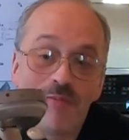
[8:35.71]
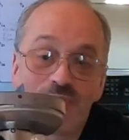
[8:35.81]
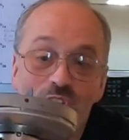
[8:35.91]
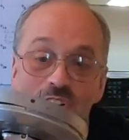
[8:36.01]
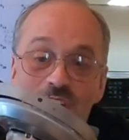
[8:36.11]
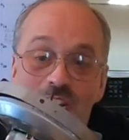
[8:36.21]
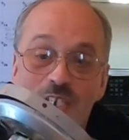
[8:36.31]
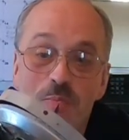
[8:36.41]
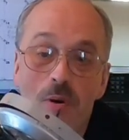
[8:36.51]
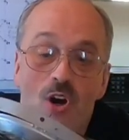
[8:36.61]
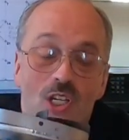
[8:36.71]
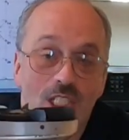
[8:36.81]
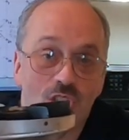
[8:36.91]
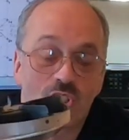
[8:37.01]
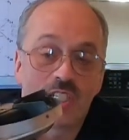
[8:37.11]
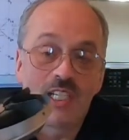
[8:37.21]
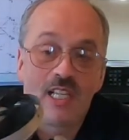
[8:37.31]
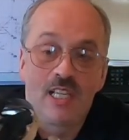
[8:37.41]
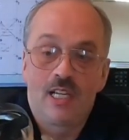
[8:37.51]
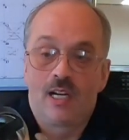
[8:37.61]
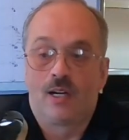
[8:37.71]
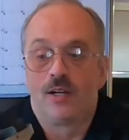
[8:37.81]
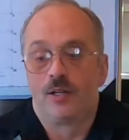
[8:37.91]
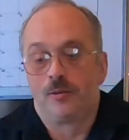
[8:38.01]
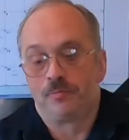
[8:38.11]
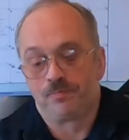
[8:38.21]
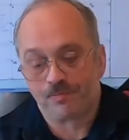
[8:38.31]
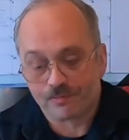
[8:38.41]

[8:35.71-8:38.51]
very nice polish. And